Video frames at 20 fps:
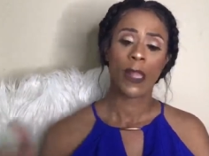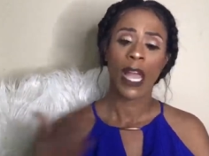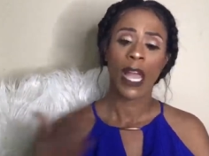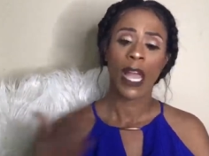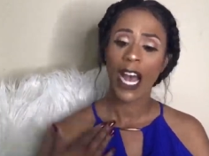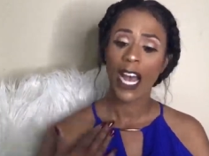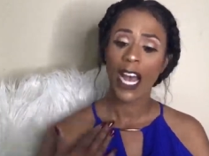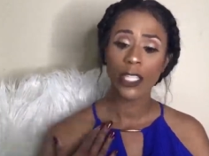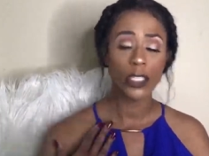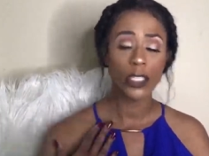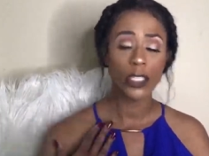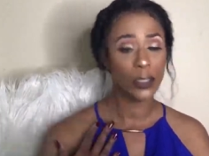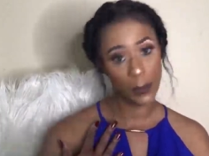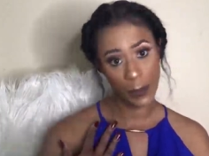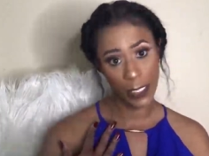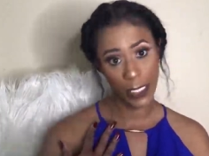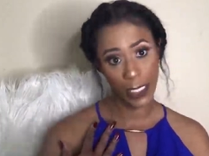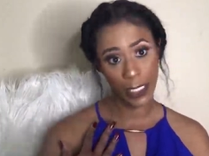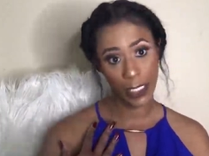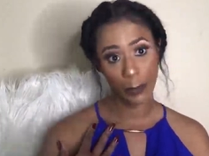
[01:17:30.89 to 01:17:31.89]
I used to
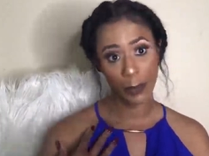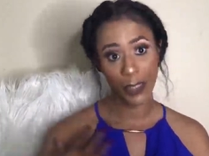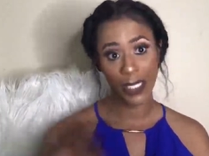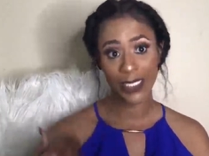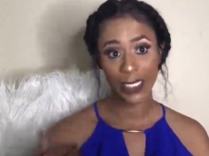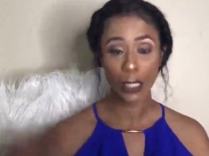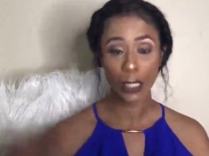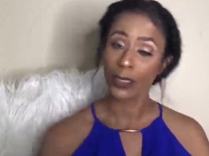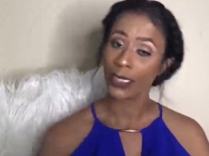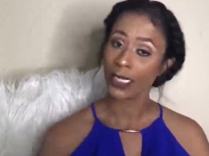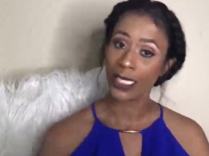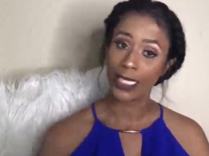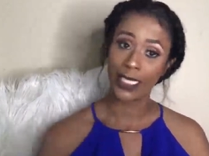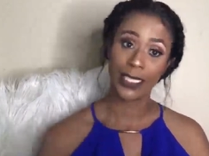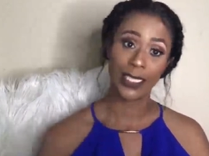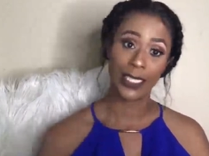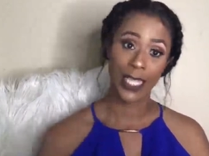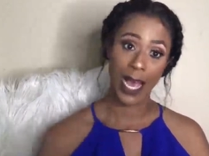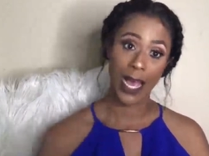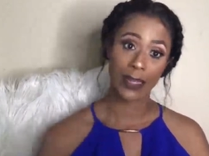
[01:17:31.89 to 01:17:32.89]
be big because I was eating
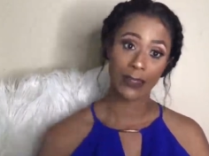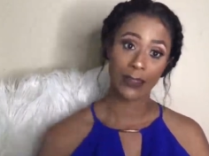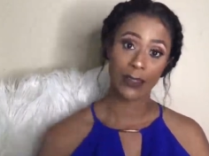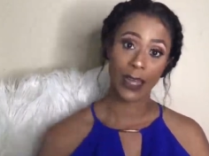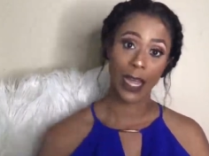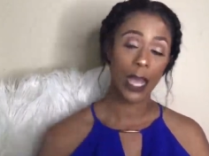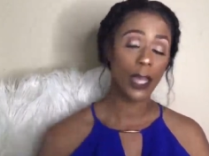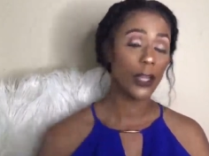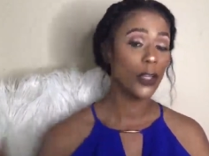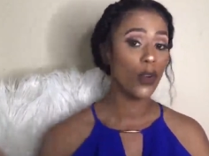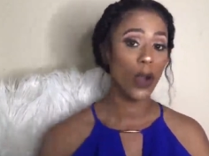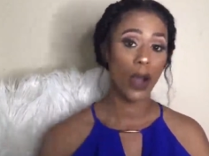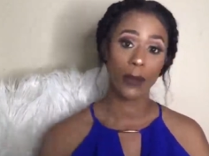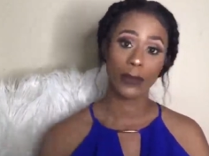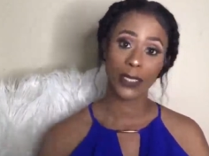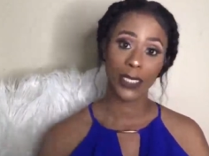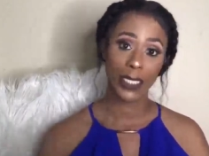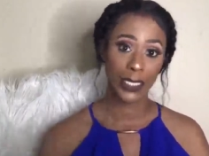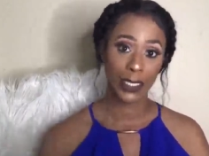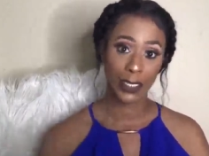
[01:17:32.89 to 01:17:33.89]
a lot. I knew I was
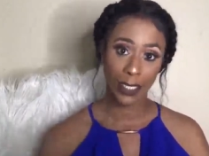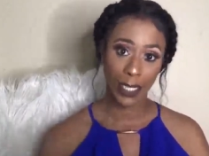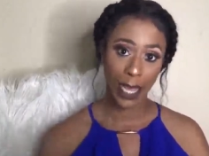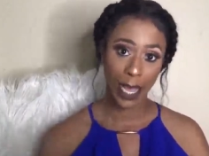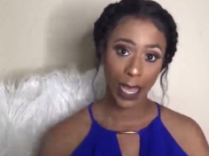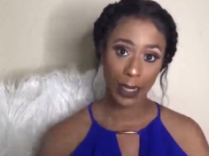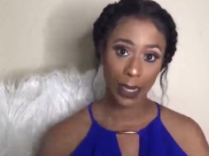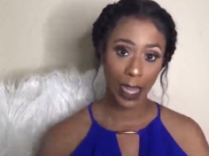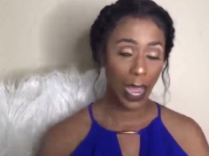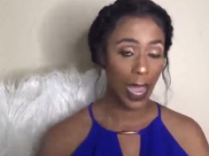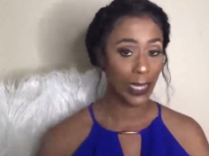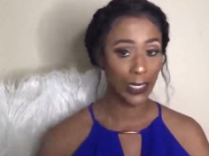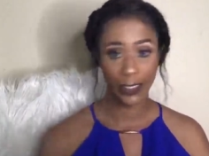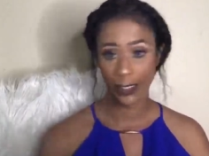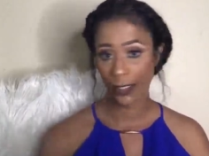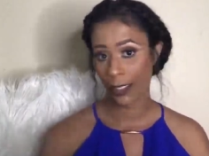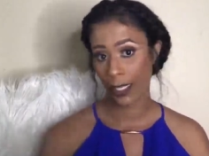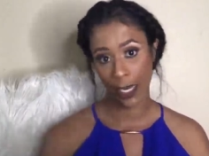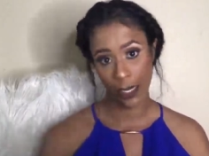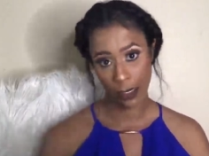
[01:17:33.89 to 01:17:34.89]
eating a lot. I
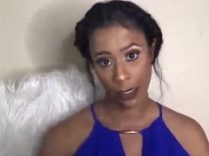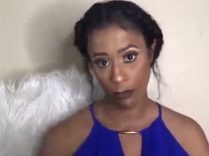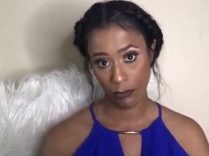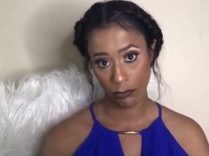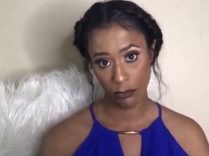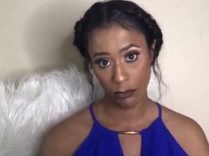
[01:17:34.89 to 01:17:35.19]
didn't care.